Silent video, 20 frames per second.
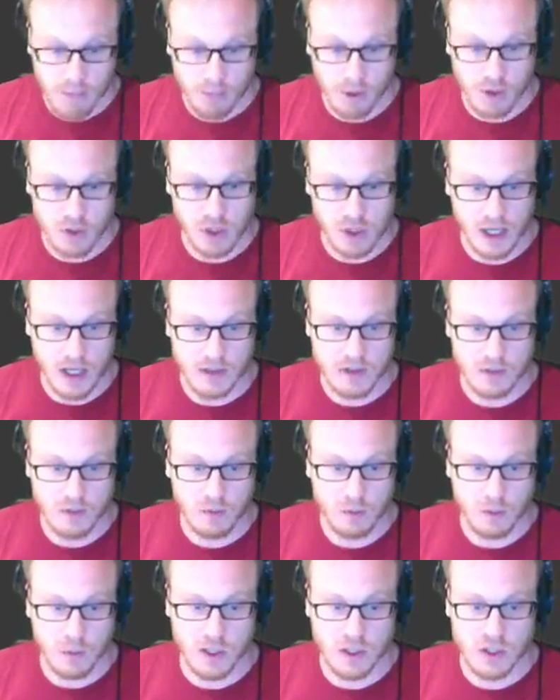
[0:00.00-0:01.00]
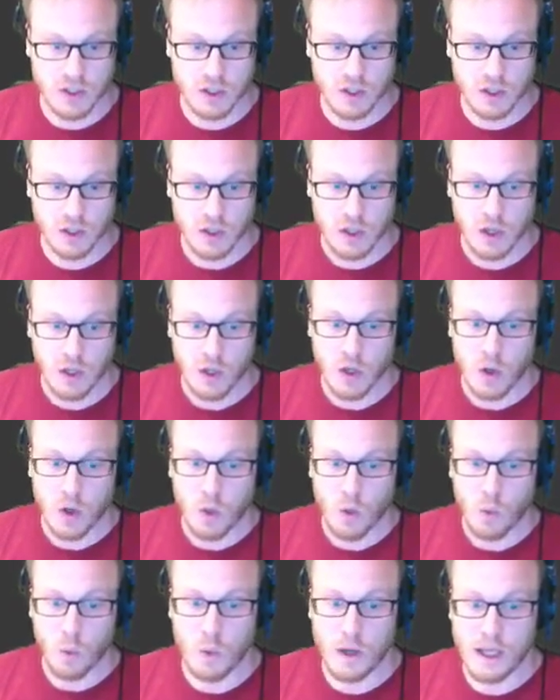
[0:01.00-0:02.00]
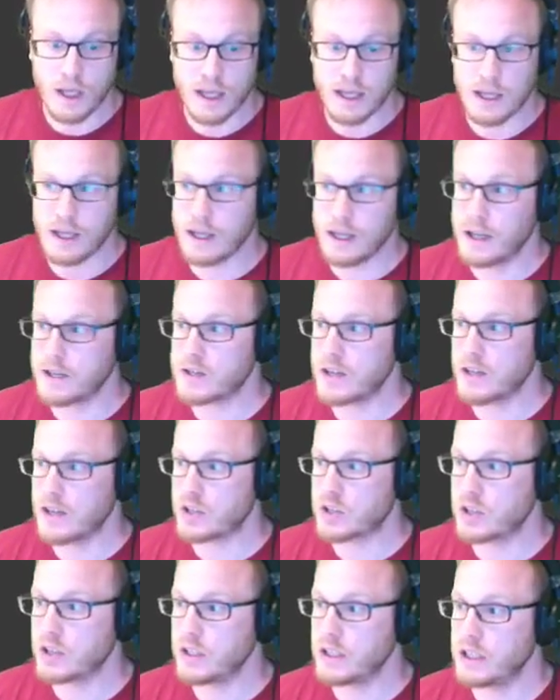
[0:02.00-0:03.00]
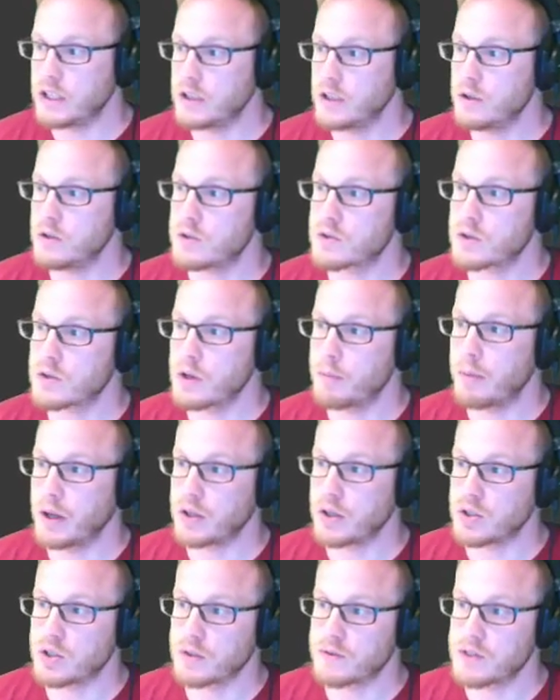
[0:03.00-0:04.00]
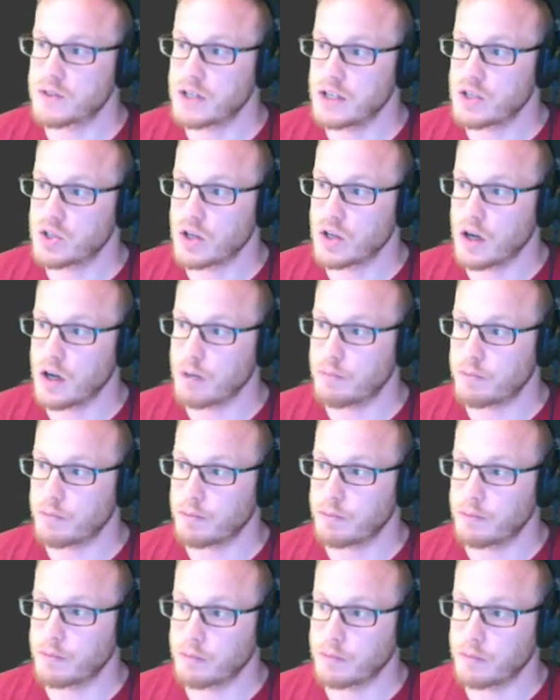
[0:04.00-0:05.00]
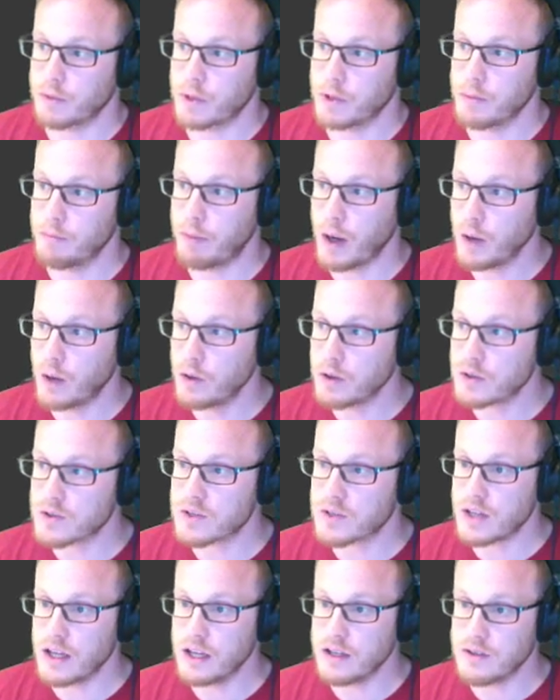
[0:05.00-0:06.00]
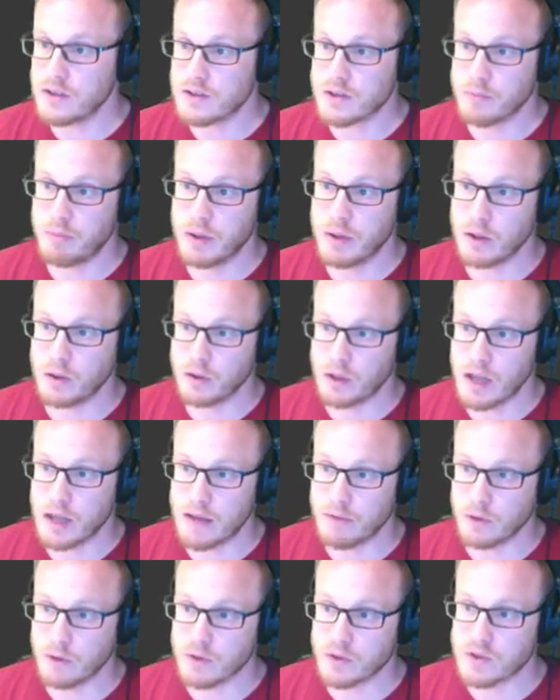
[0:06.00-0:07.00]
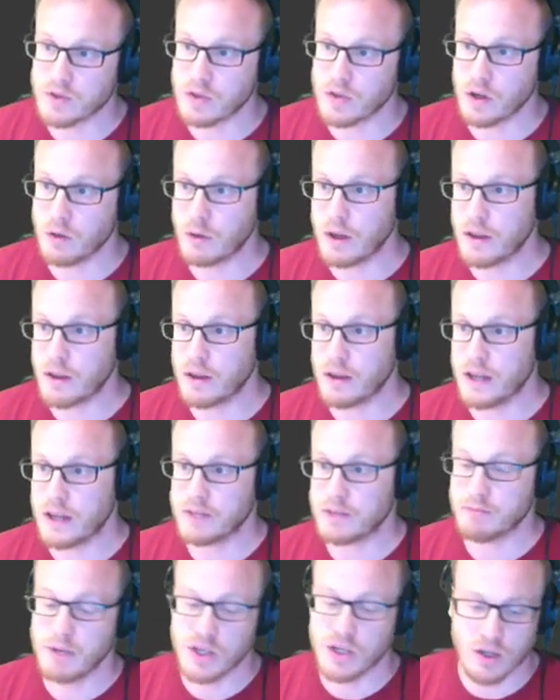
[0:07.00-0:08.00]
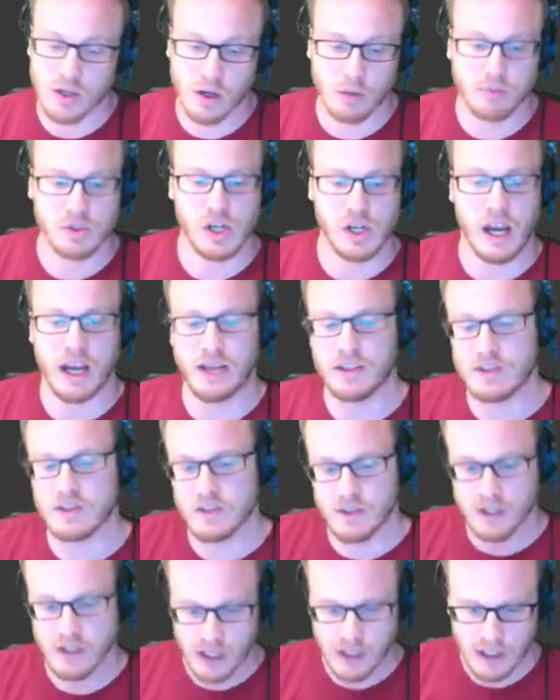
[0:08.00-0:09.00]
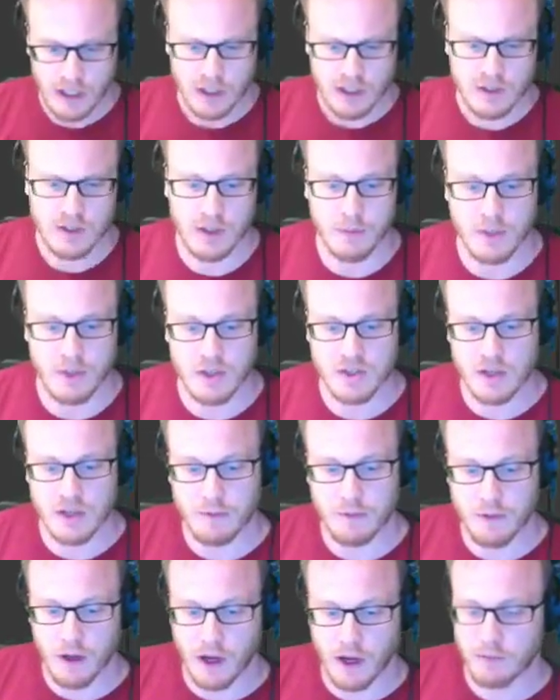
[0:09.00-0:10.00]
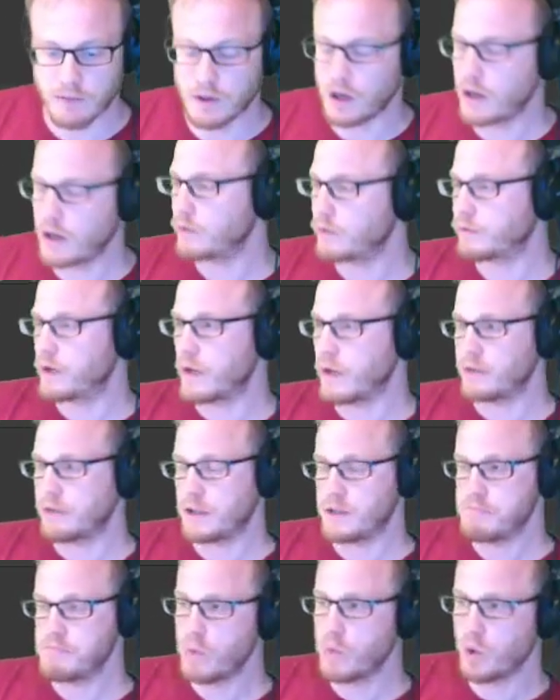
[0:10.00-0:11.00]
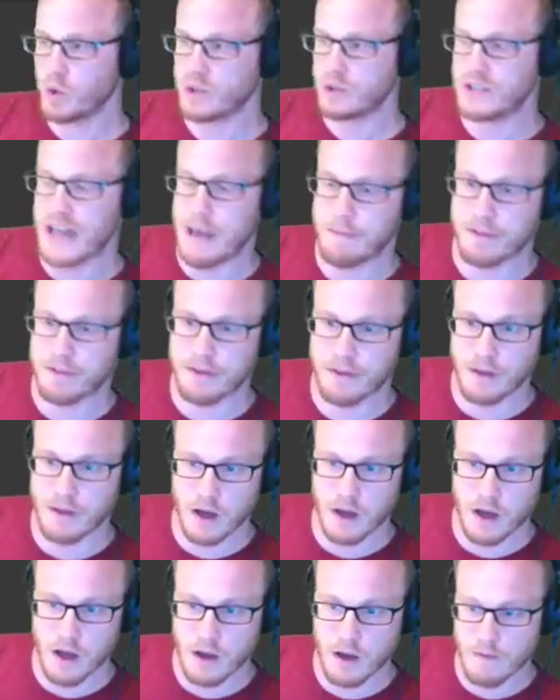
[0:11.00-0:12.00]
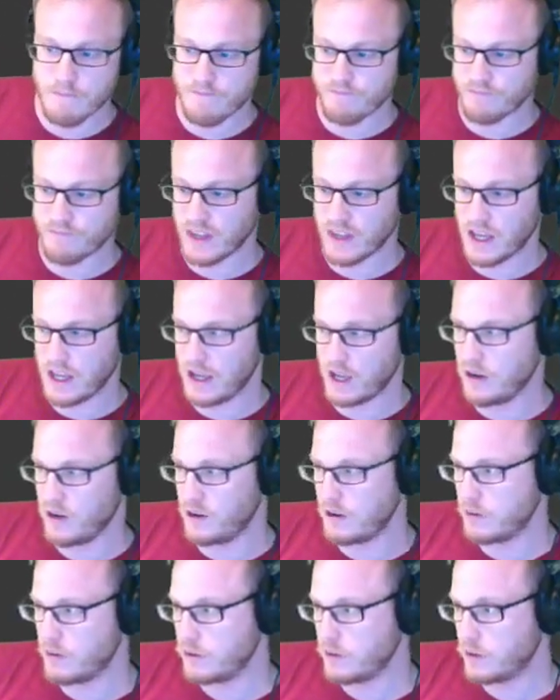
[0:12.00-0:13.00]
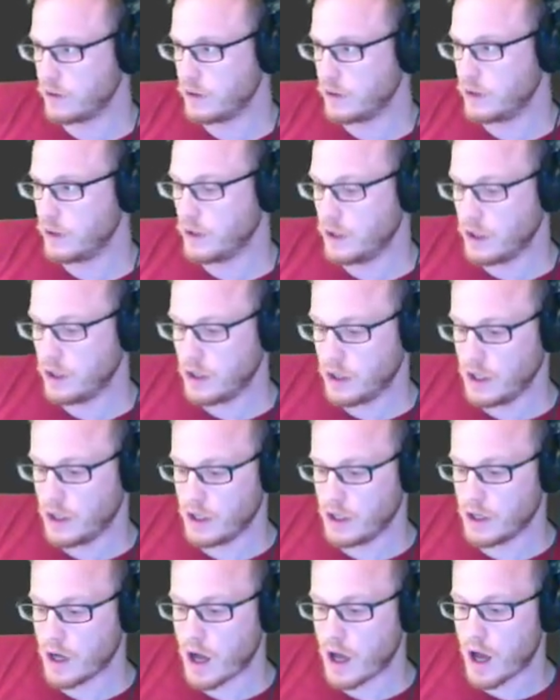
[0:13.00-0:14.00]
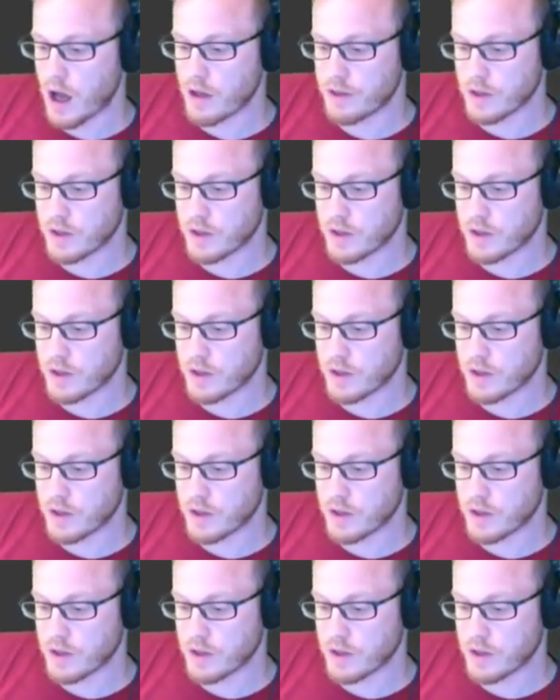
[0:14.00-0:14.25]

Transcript: project, which we essentially use a bunch of C# components in to build levels. So whether that's mission objects, some of the stuff that I've kind of covered in more depth in other